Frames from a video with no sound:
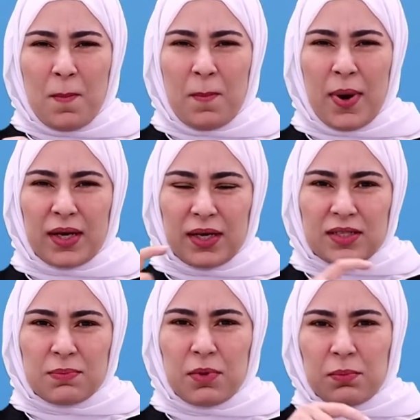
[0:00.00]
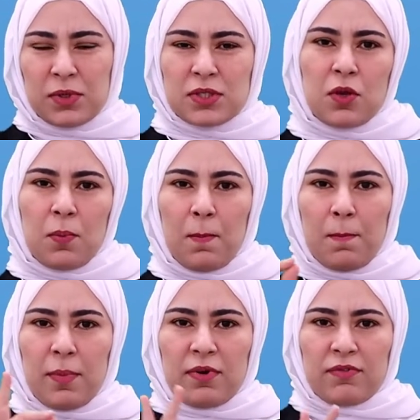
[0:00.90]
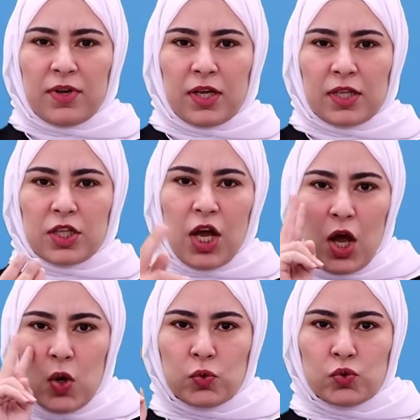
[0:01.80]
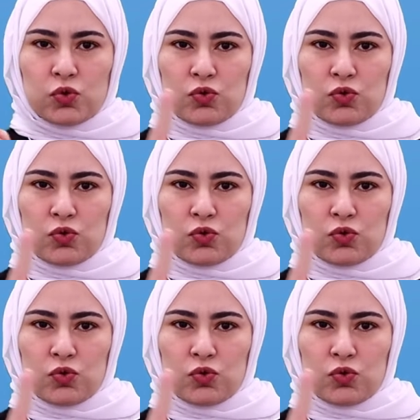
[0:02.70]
Let's take a look at those two examples.